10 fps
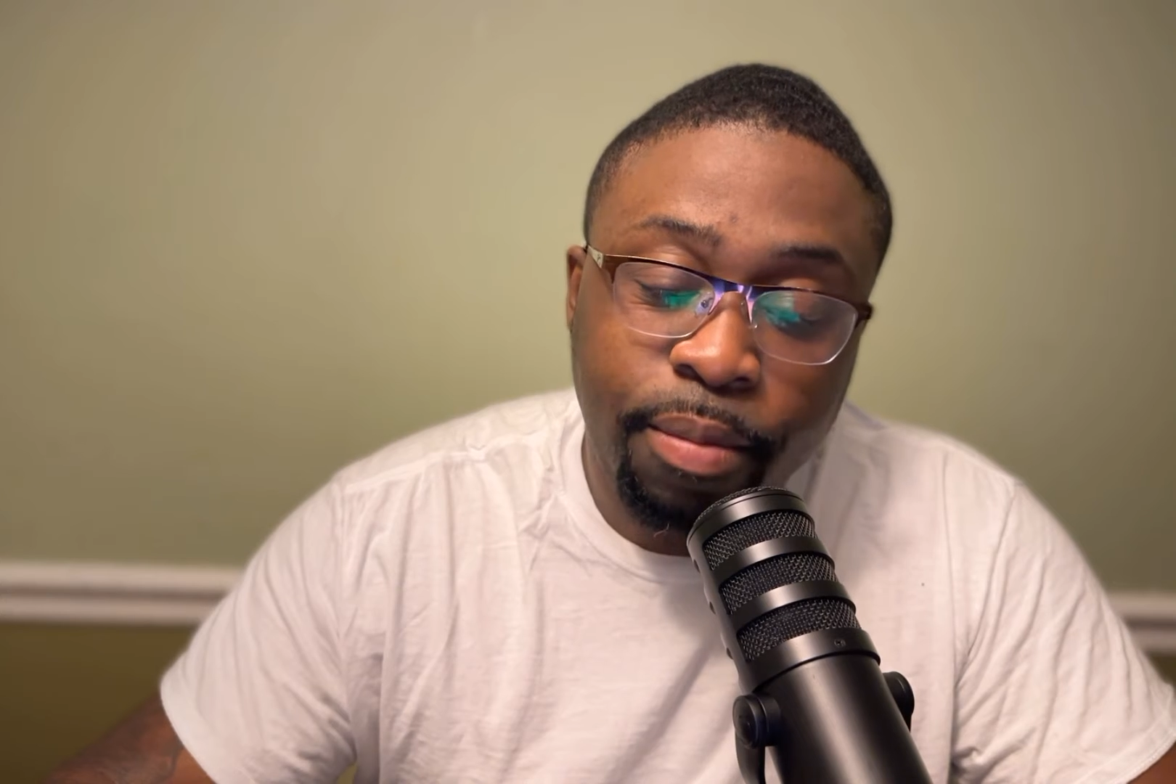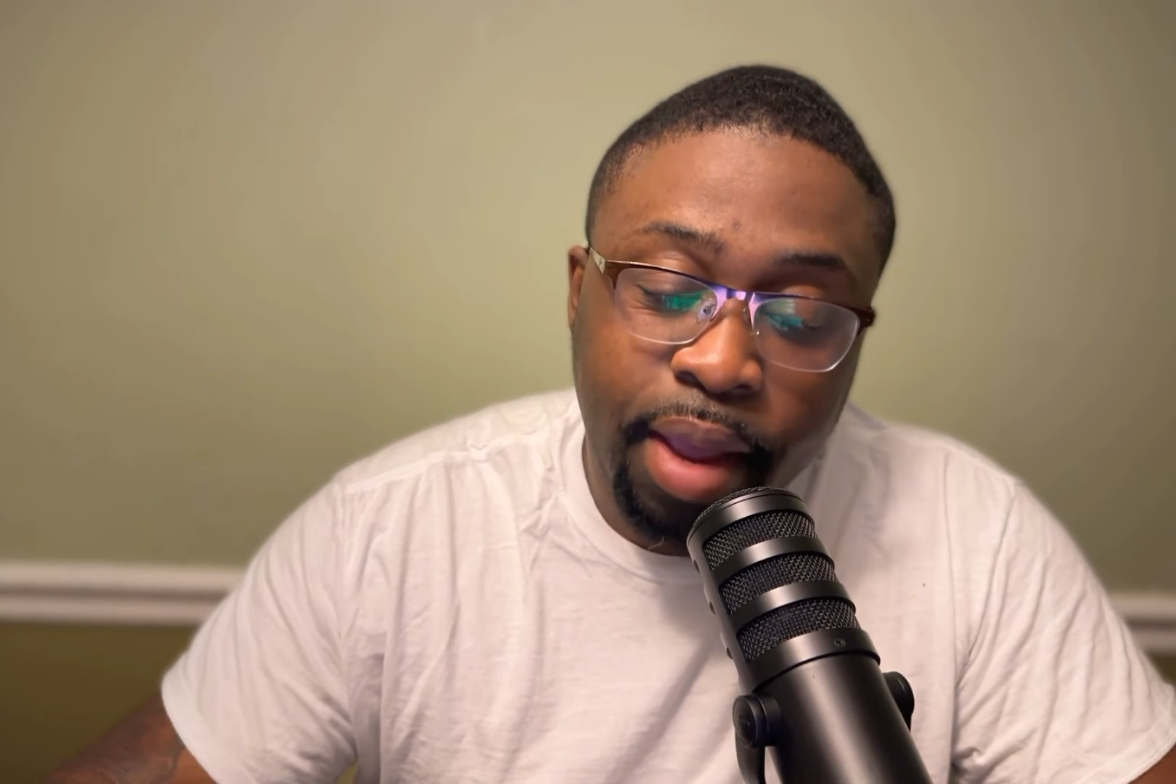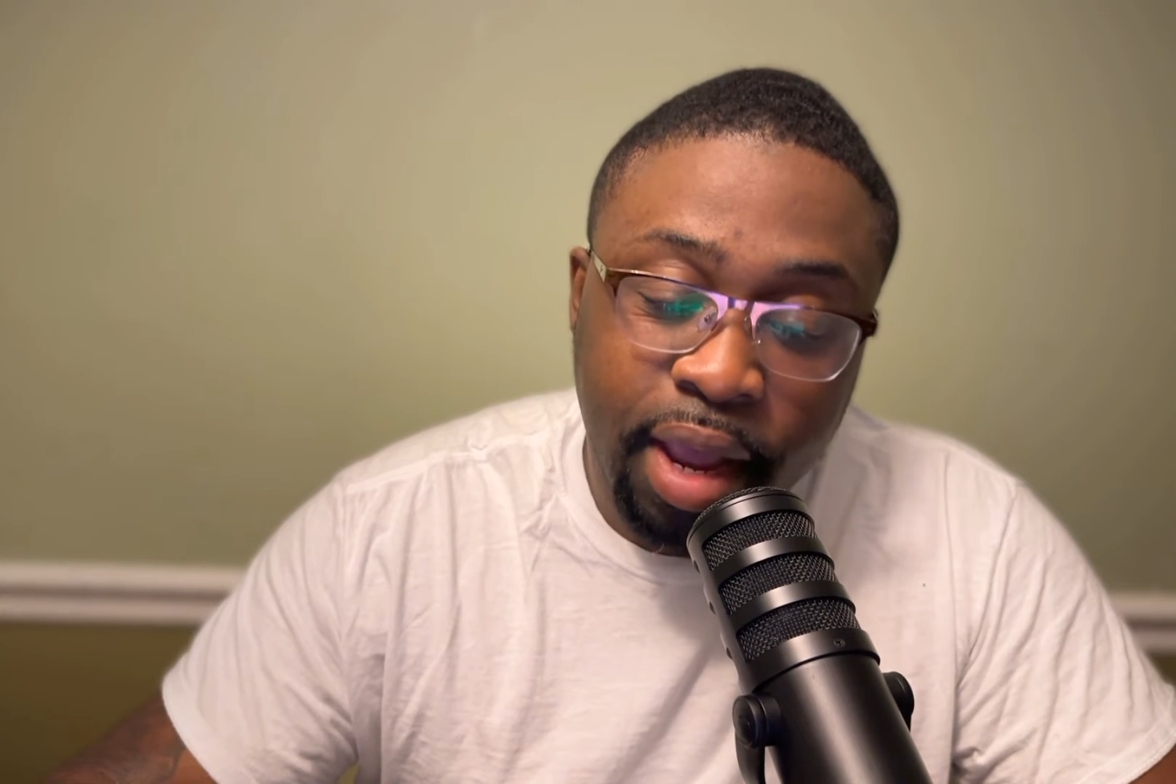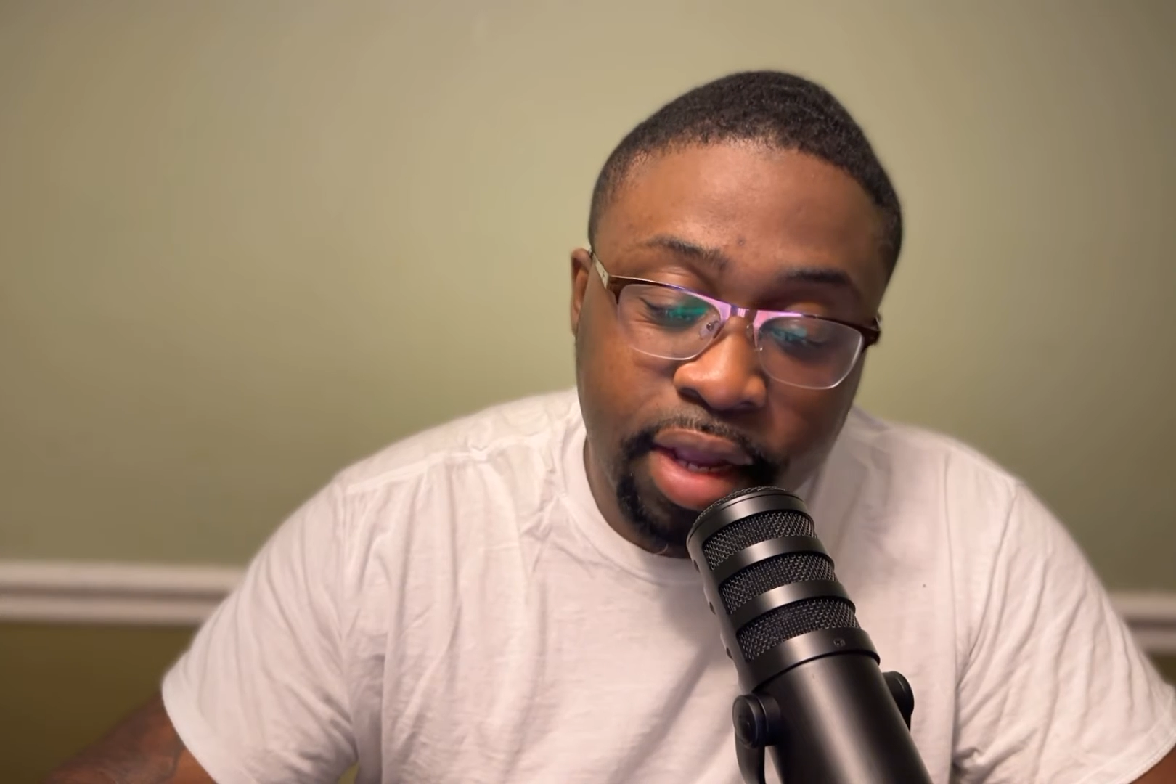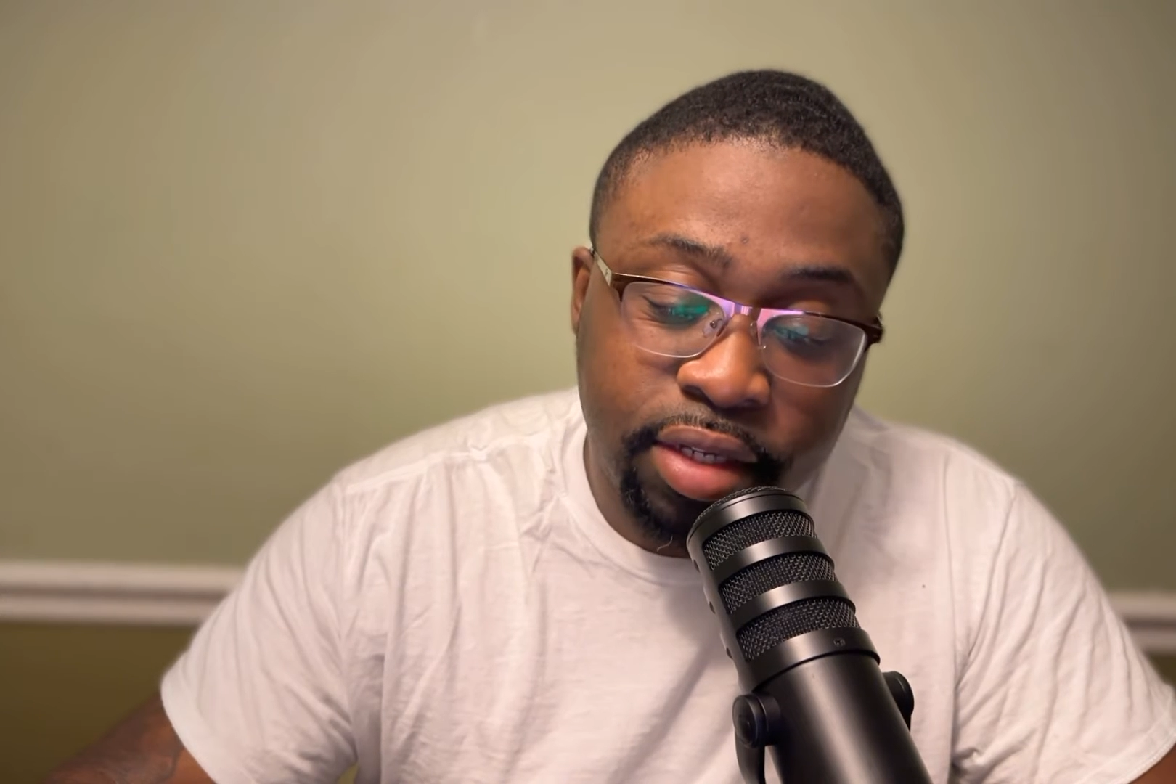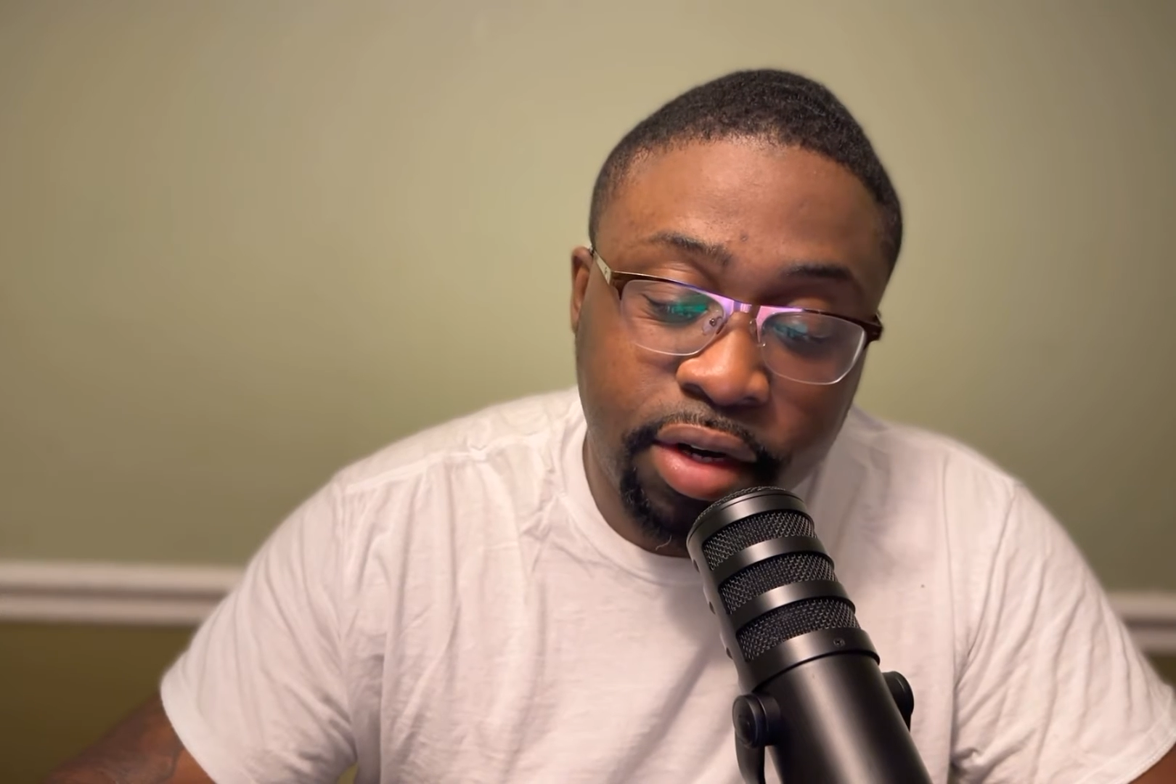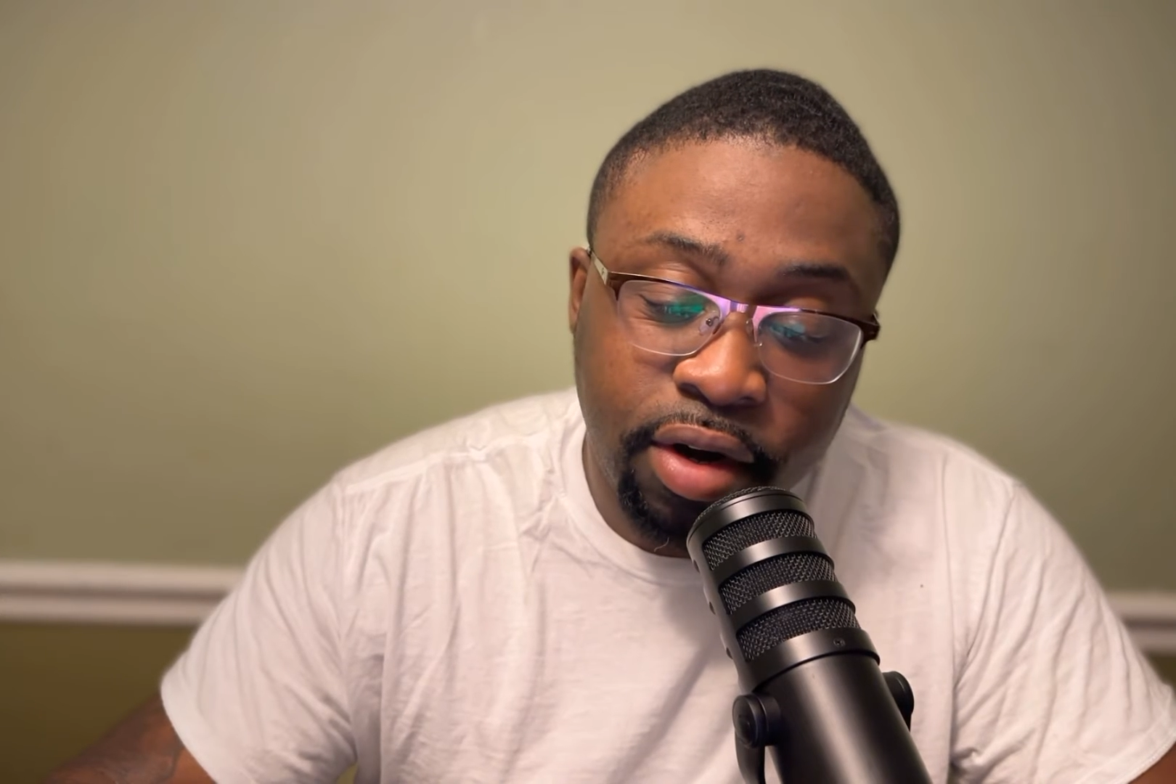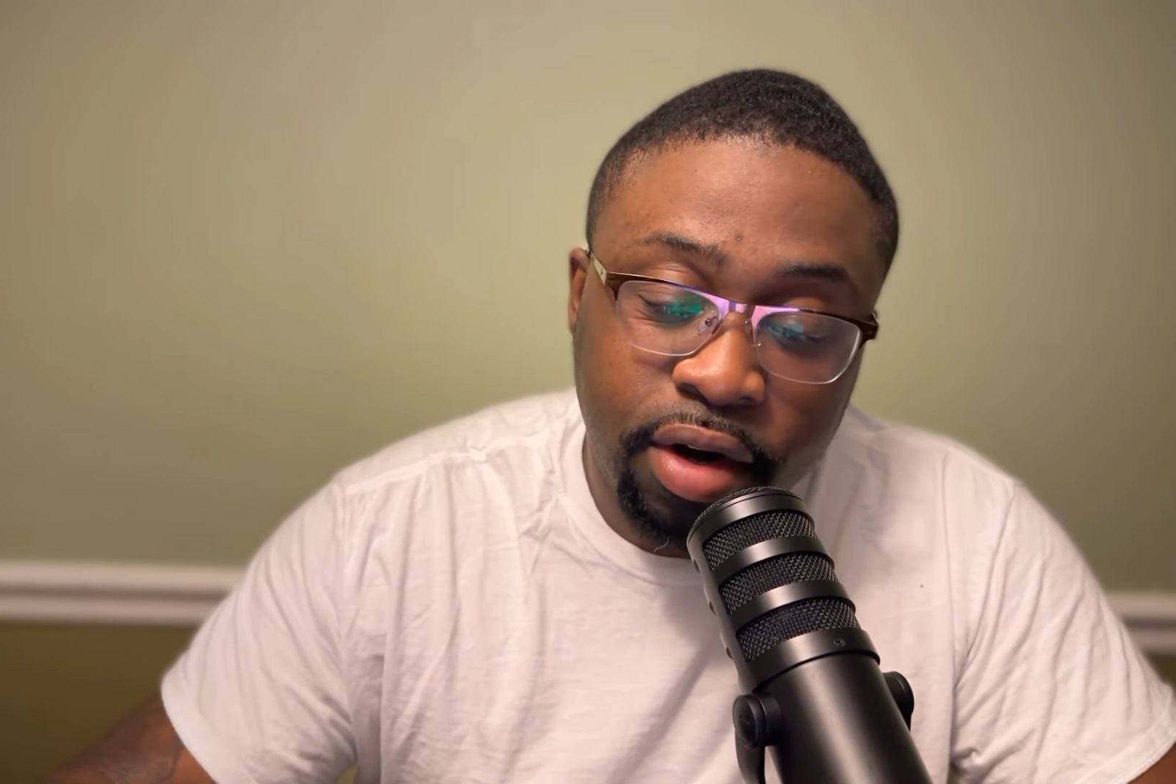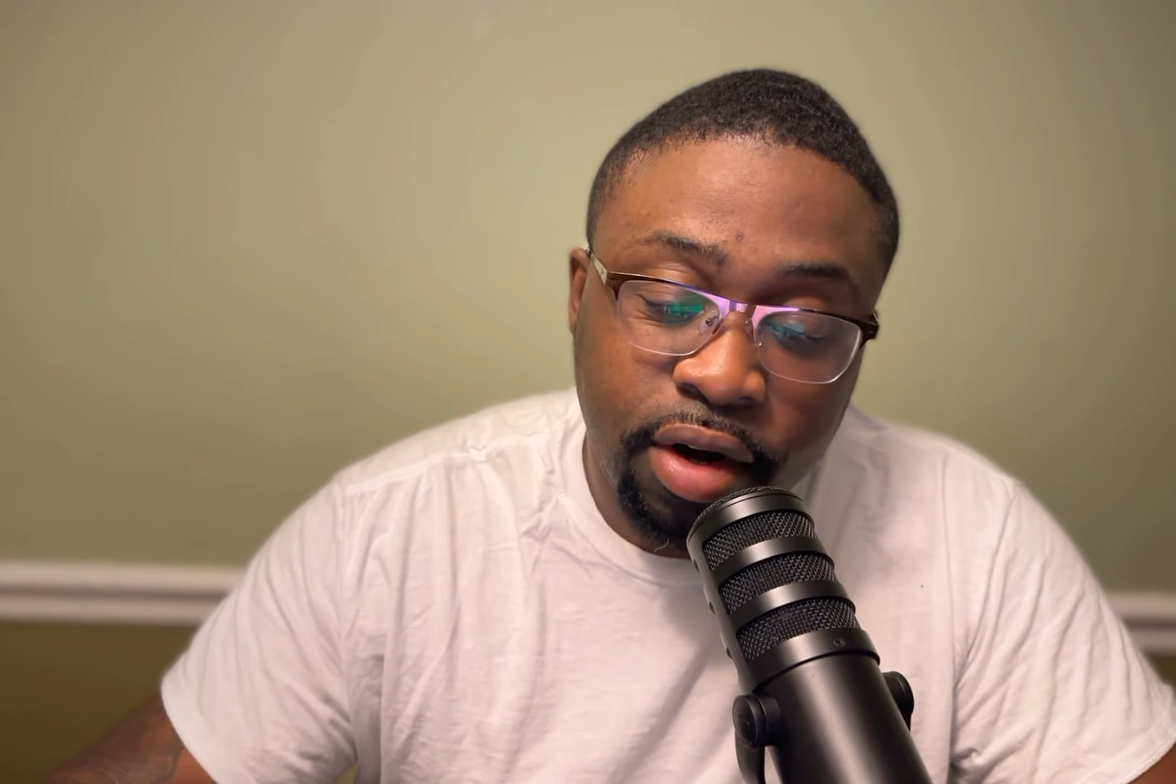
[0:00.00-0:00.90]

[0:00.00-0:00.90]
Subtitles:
pastor